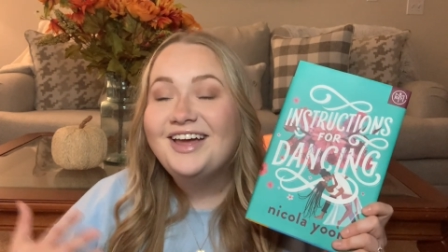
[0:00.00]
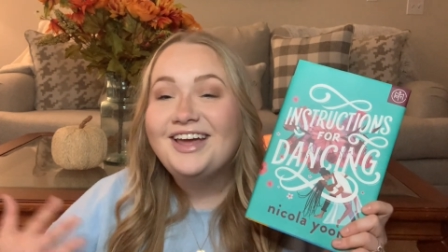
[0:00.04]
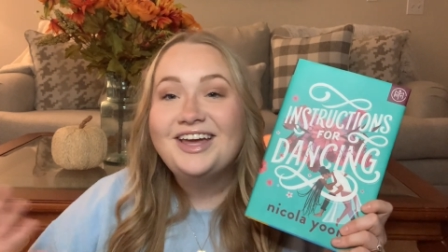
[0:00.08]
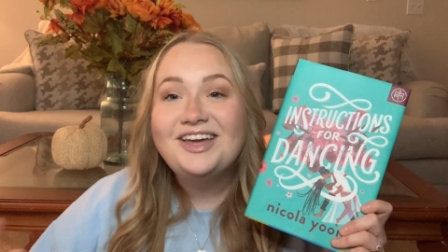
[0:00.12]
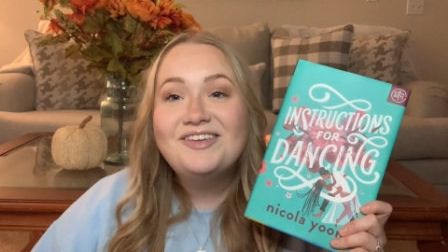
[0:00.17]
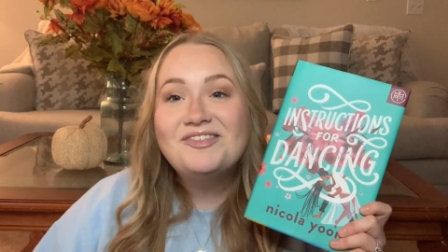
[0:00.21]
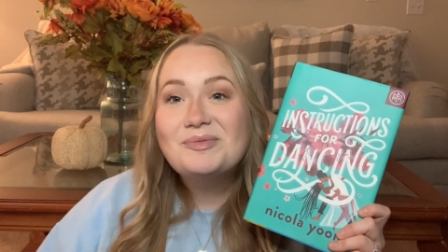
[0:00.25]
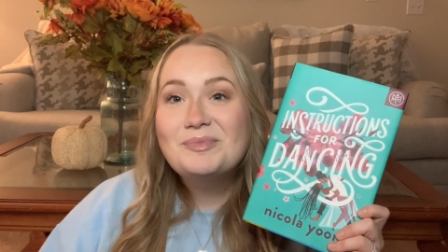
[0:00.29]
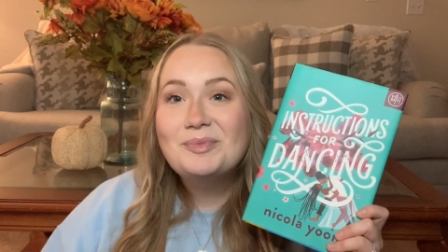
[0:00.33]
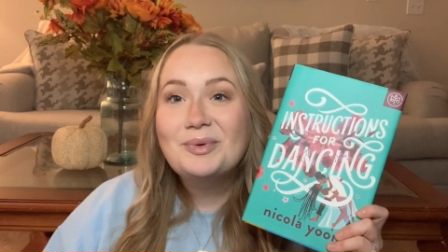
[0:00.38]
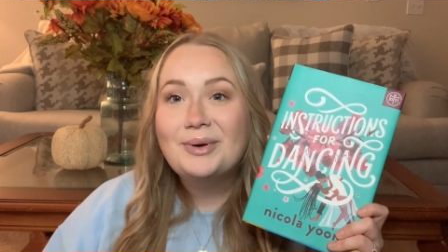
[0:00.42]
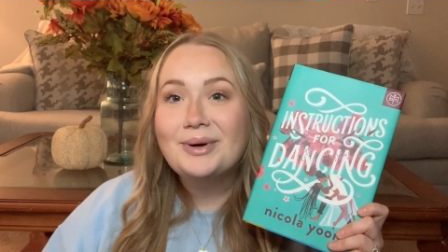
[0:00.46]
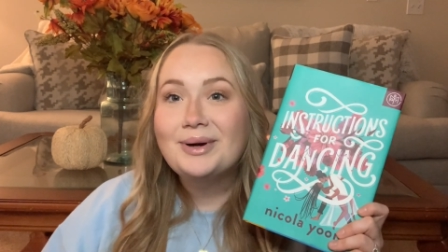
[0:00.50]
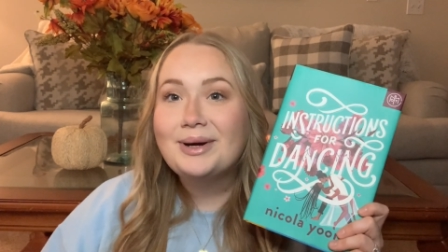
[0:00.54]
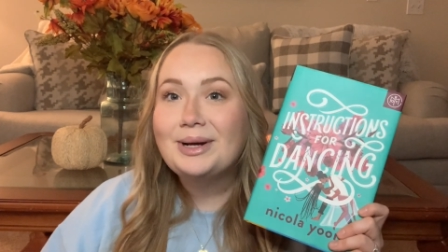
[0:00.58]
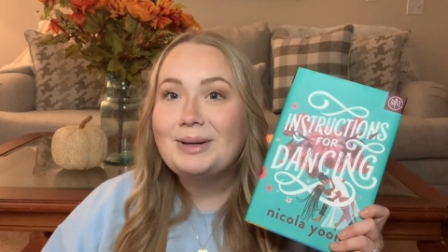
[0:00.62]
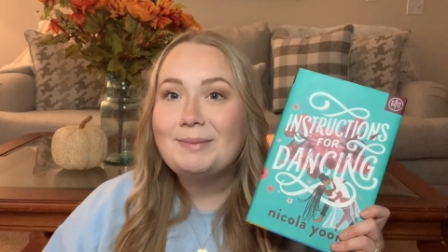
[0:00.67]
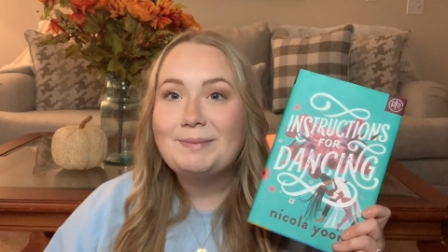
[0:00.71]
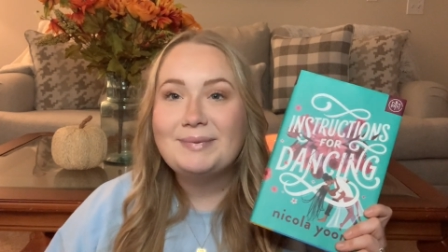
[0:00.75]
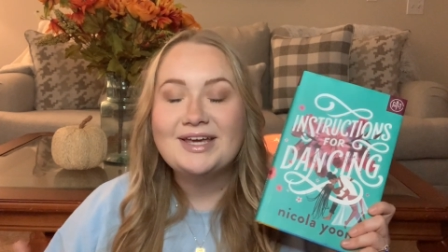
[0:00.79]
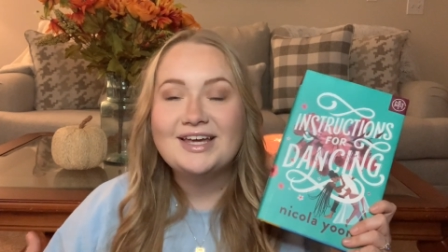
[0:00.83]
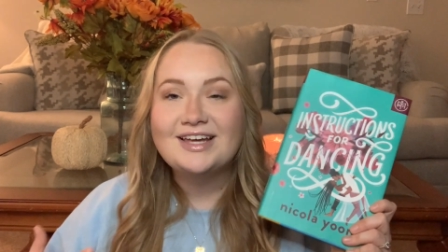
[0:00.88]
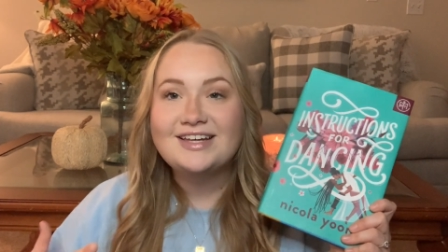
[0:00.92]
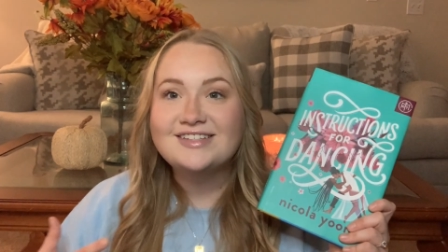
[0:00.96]
even more,
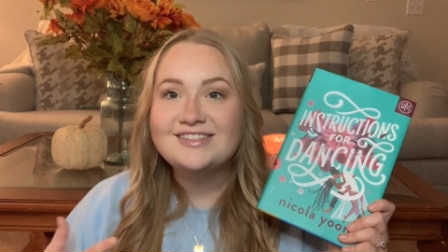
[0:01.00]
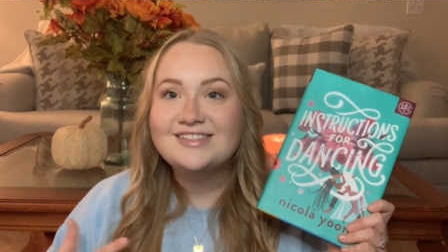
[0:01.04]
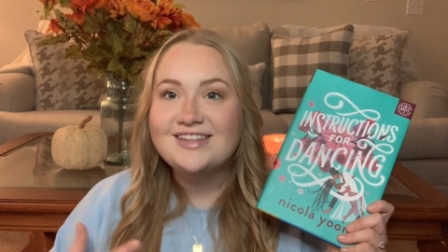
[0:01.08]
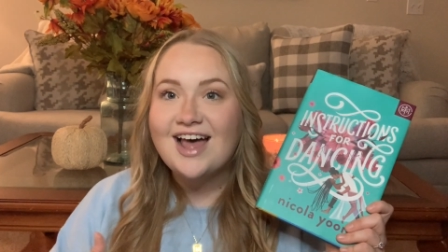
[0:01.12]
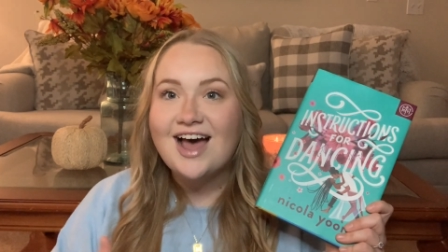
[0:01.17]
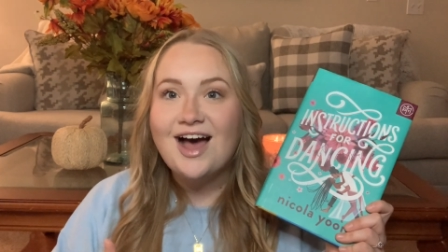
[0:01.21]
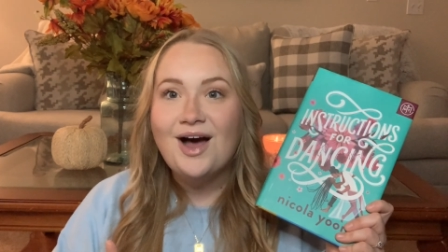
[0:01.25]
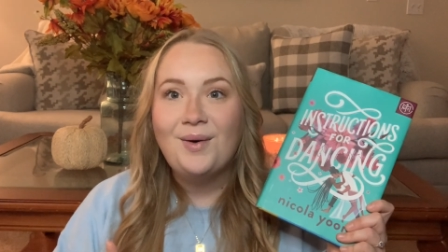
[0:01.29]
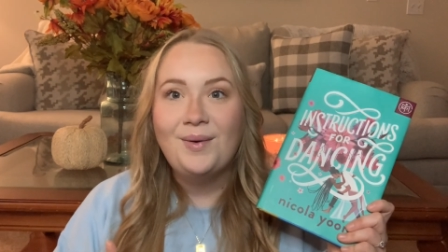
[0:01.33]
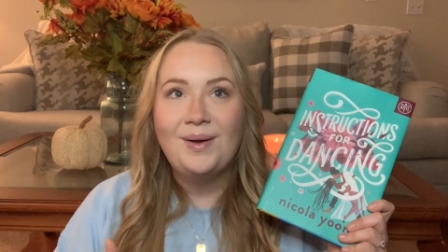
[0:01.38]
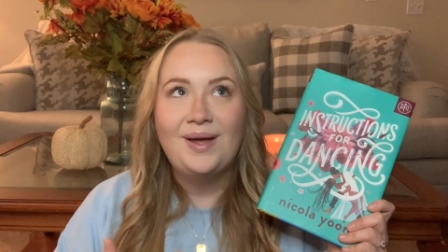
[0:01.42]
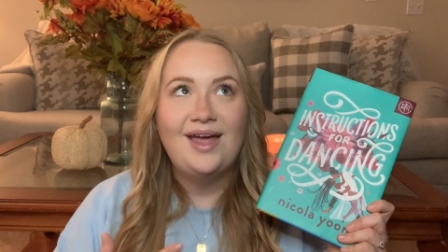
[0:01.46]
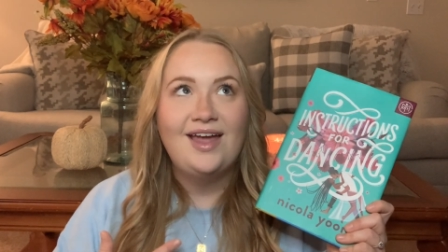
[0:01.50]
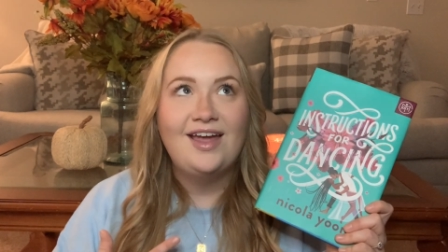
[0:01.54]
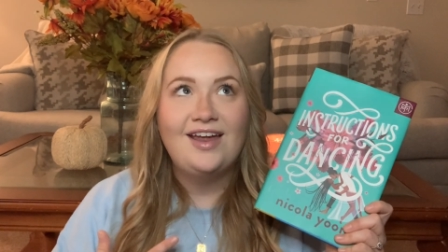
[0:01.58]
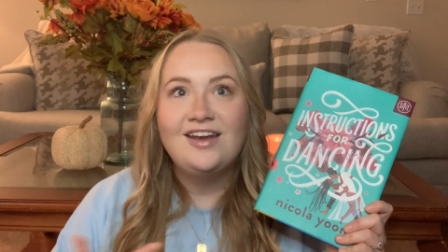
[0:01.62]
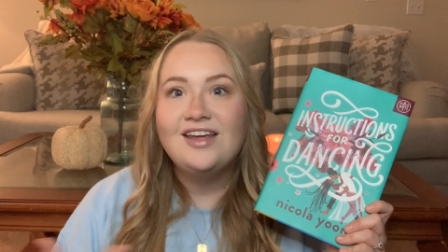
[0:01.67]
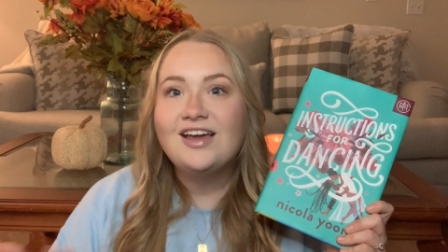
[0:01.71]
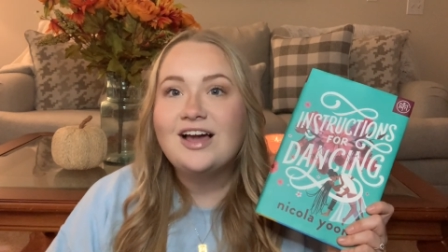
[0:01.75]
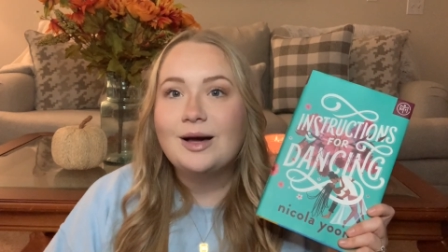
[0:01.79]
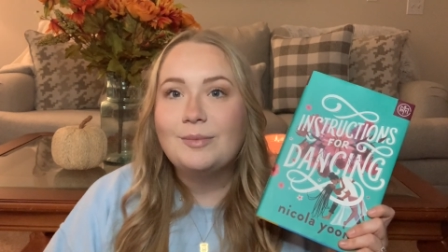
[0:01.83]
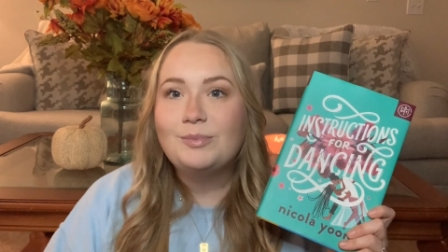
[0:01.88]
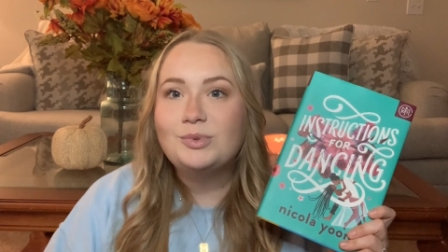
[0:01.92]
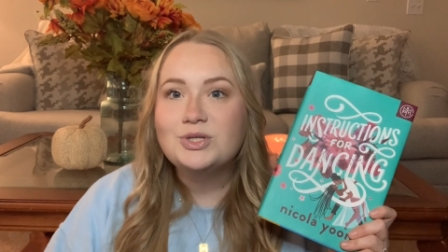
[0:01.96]
because now
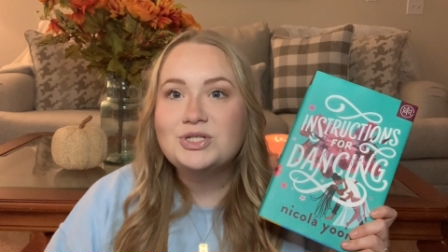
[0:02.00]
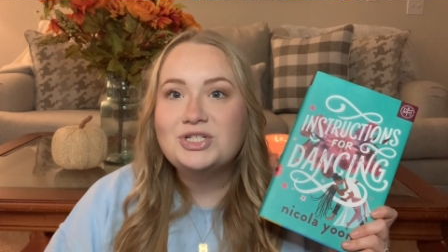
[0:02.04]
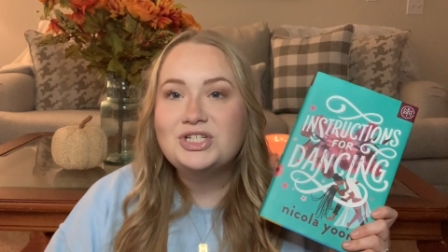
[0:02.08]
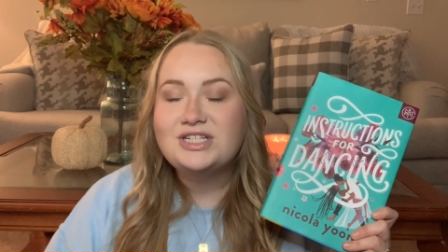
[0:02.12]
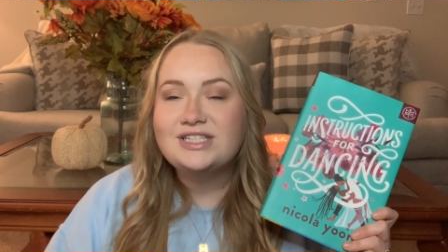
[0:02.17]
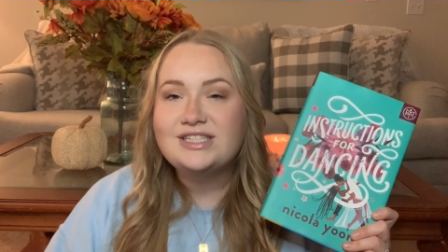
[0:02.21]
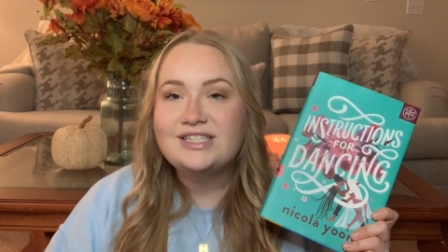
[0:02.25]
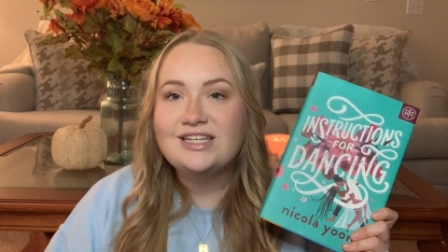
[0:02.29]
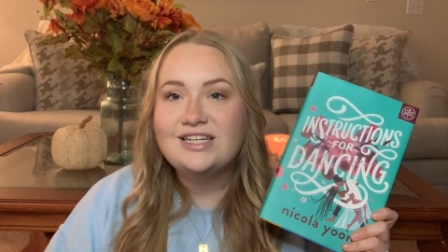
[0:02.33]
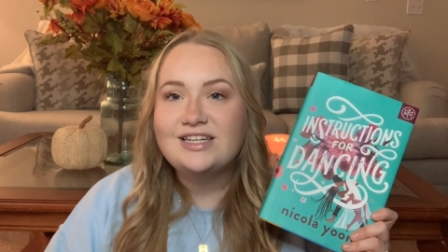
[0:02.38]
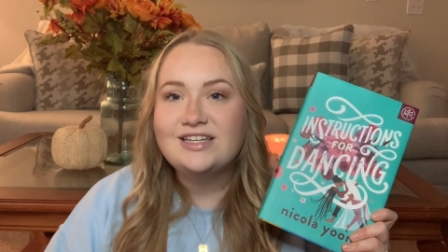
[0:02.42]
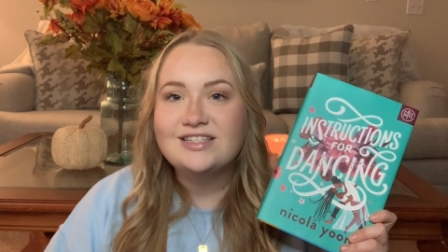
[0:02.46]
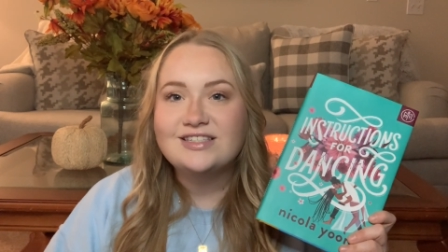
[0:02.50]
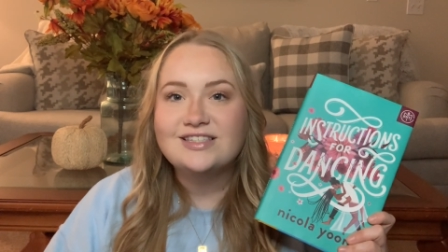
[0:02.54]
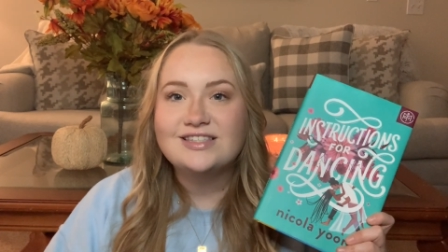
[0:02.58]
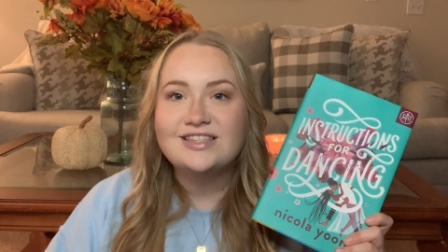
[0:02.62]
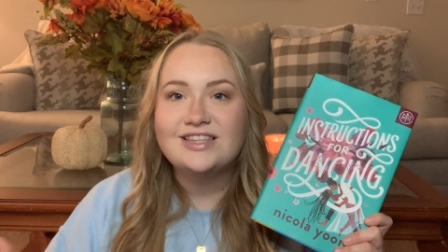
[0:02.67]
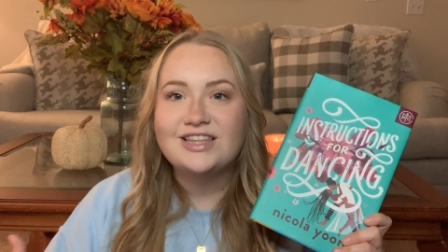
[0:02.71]
any couple she sees,